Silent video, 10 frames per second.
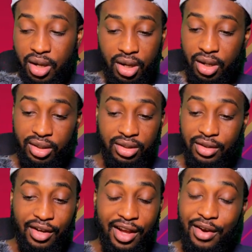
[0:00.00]
And
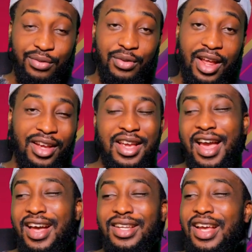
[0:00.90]
I feel like,
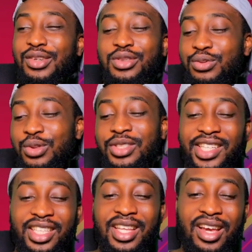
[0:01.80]
I don't even want to
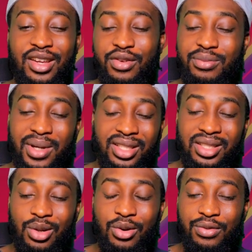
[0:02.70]
get ahead of
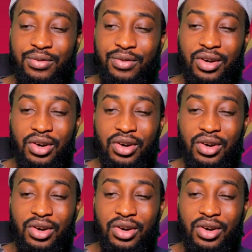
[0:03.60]
myself.